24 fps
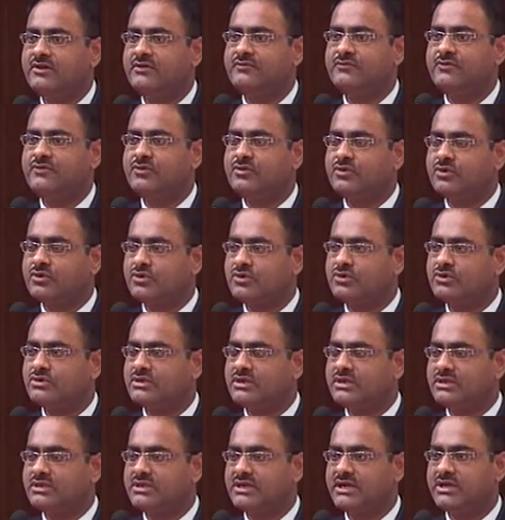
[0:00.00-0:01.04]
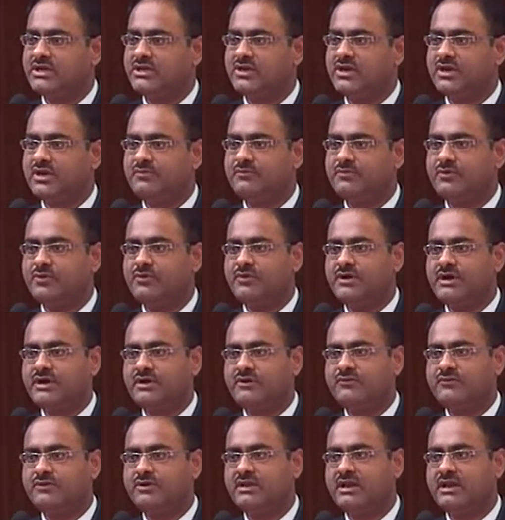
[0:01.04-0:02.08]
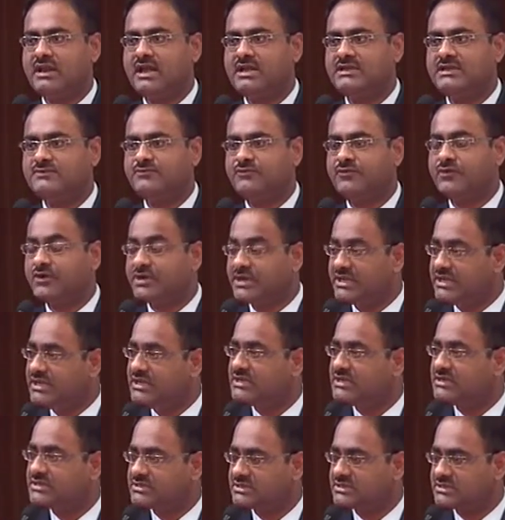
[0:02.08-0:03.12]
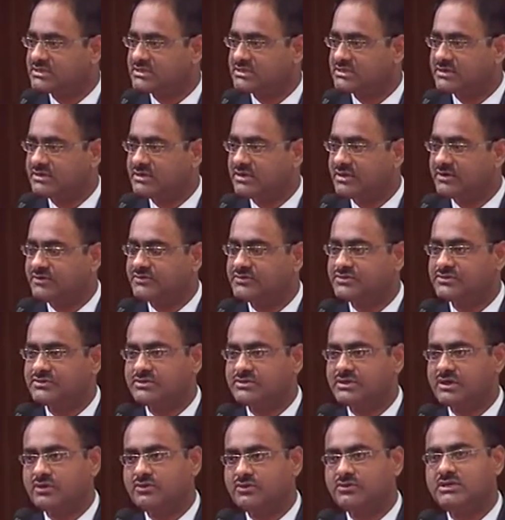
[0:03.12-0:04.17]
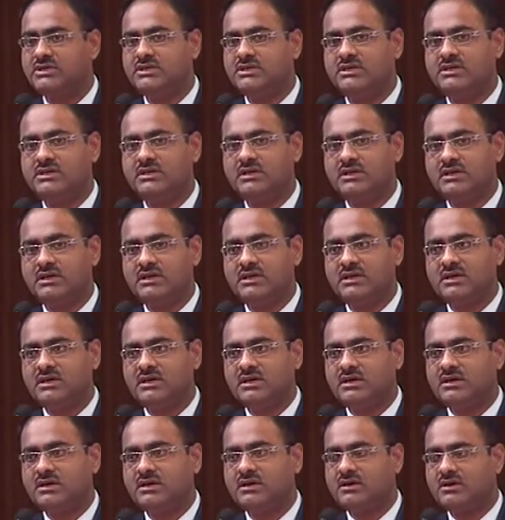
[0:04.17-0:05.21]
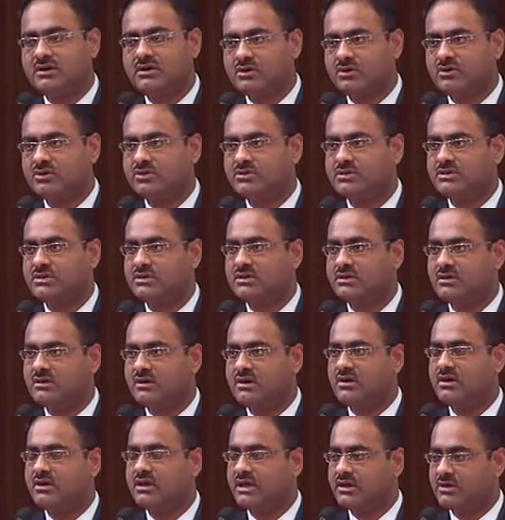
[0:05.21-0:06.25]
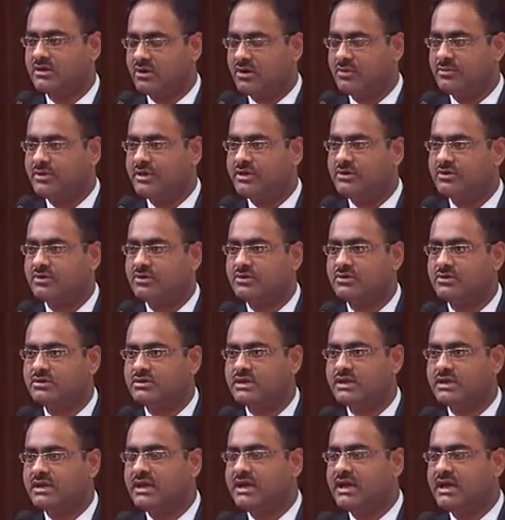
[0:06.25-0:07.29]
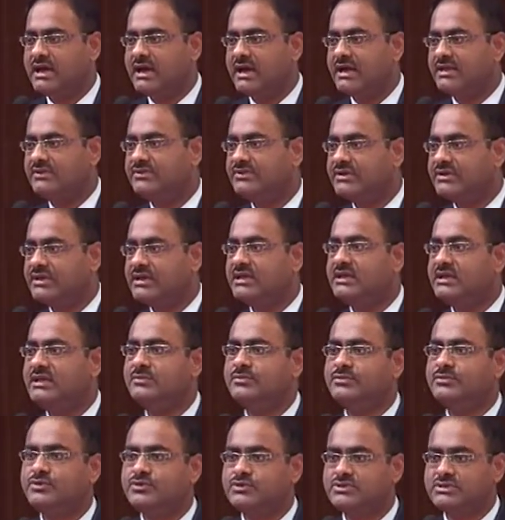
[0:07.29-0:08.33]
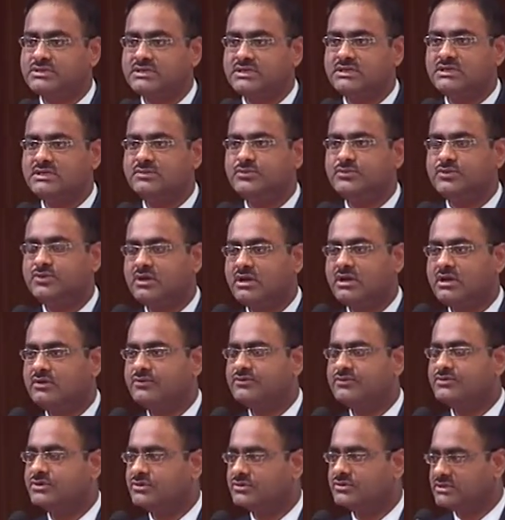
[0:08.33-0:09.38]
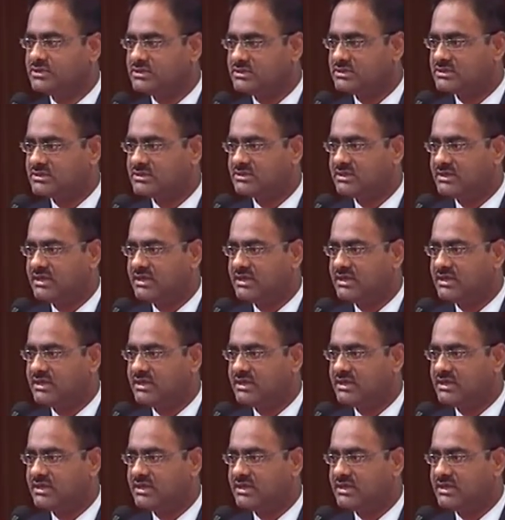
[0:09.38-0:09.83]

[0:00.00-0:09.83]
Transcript: of growth that you have provided for the last 40 years of Saudi growth or economic growth has really boosted the morale of Saudis.